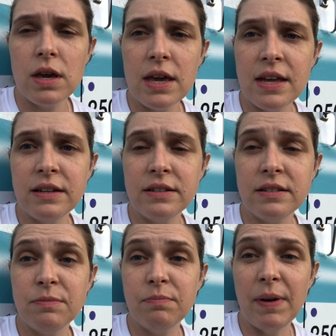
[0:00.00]
it
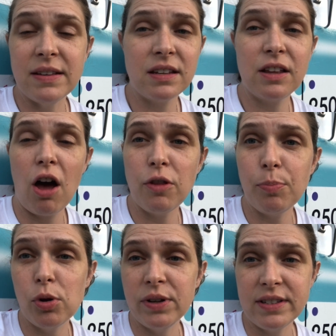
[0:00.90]
basically all the
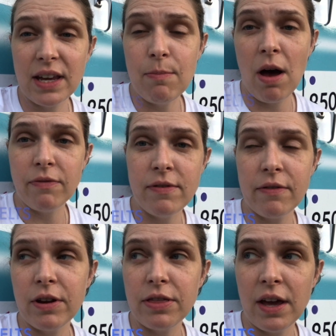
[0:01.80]
pulleys came off of
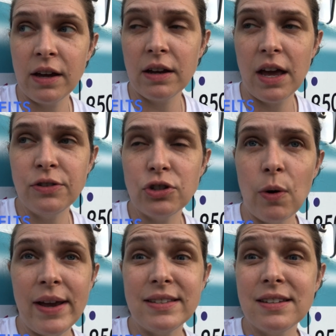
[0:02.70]
everything, and
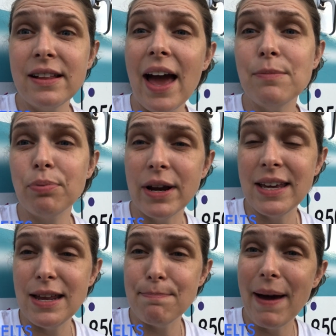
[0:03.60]
so I still had
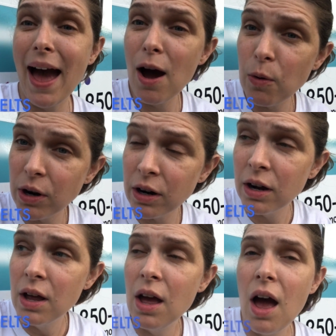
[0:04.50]
braking power,
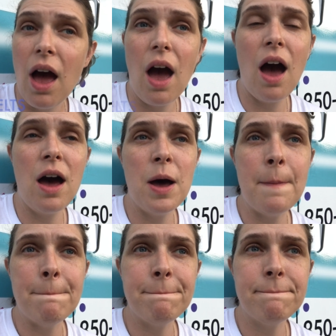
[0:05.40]

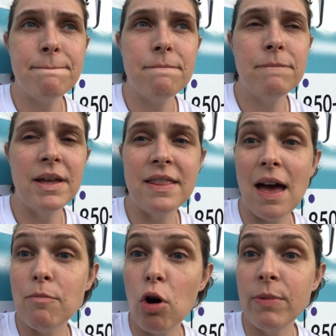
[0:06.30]
but in
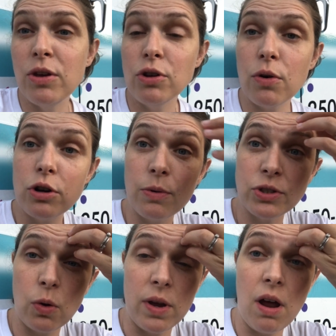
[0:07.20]
that moment you don't know
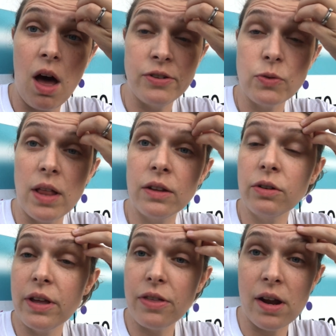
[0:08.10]
what's going on, so I
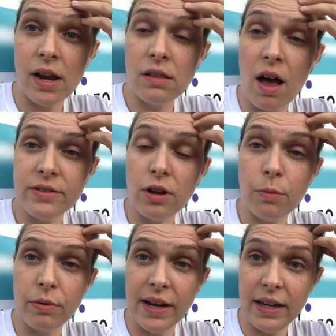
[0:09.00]
literally thought I'd lost
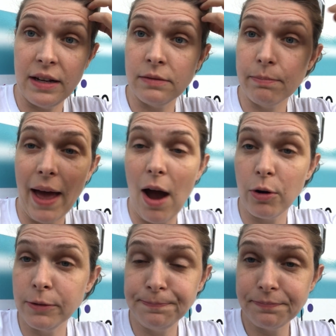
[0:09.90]
all braking
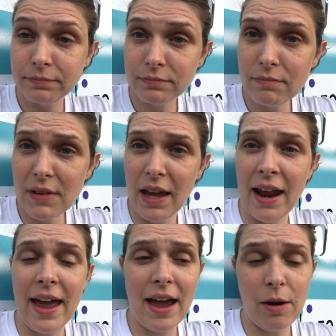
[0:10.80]
power, and
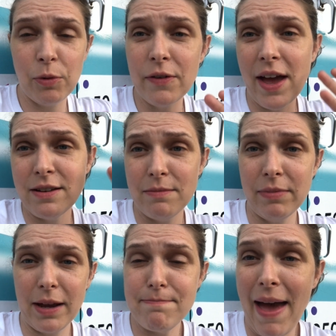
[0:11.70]
I would have had to
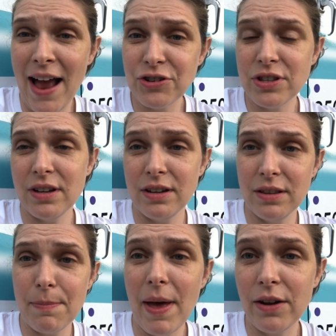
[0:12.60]
like mash
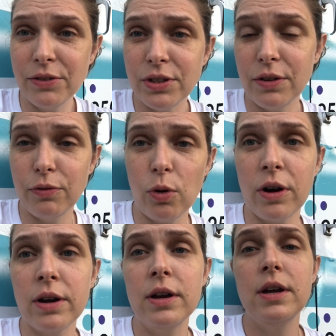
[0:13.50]
the pedal to the
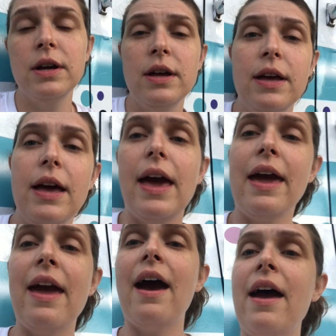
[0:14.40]
floor.
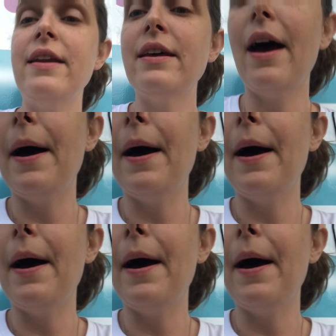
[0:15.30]
And